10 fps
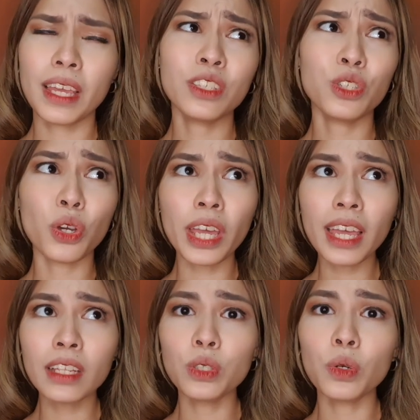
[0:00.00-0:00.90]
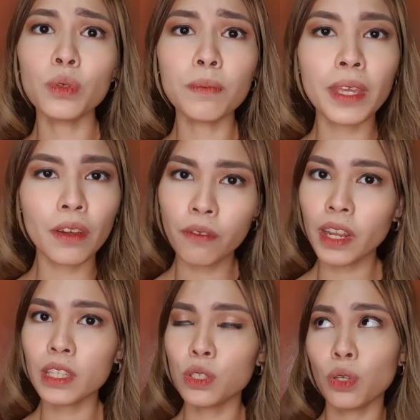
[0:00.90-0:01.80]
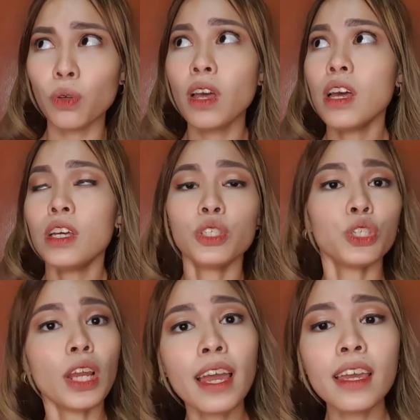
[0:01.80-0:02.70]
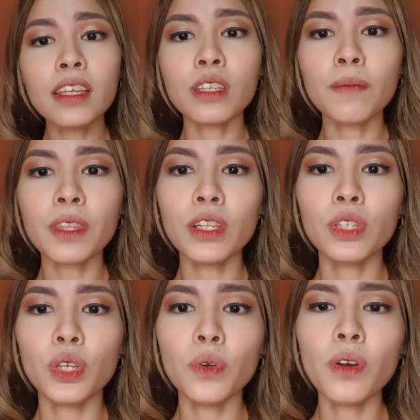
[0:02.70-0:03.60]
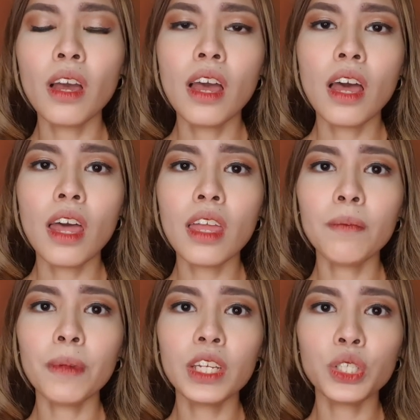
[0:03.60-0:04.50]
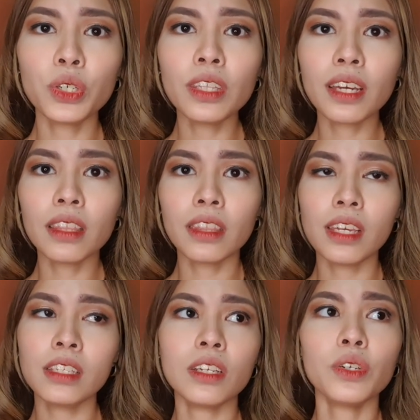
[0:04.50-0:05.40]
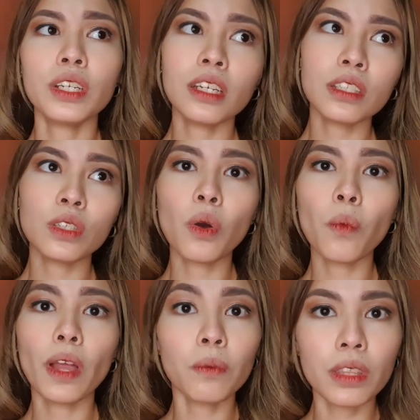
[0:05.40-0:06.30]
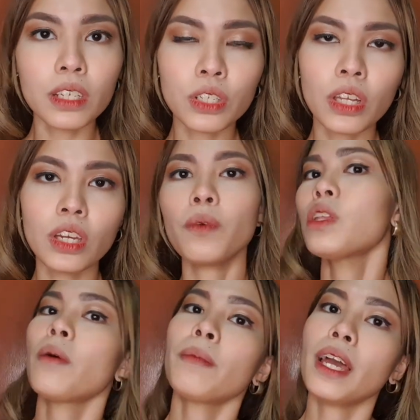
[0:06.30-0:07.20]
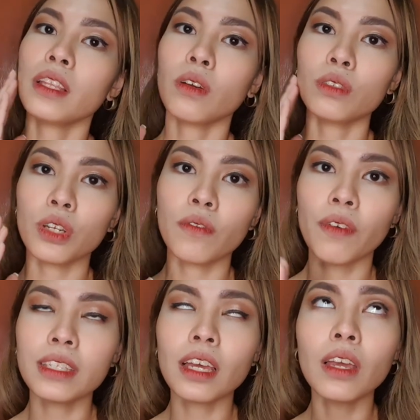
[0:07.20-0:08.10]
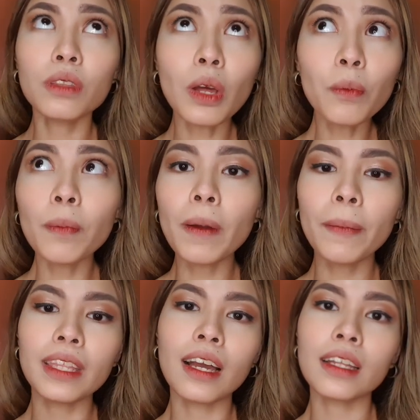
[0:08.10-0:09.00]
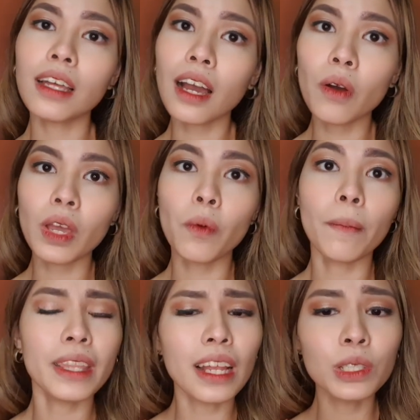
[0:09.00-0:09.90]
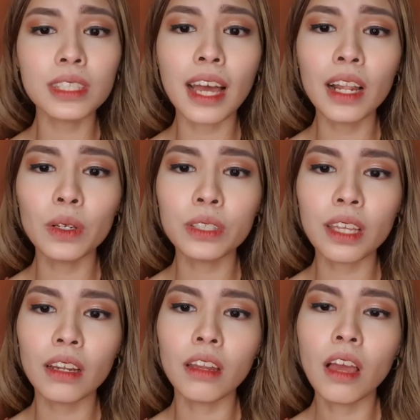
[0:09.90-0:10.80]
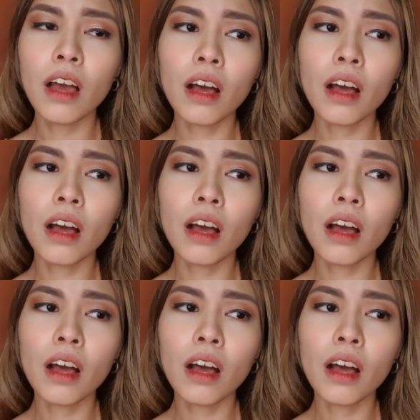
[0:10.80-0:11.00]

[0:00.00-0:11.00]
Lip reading: enjoy and don't be afraid to try something new, and make sure that these ingredients go well with each other when you apply it onto your face. Ayaw taong mo pagpataka-taka, okay, wag padalos-dalos. And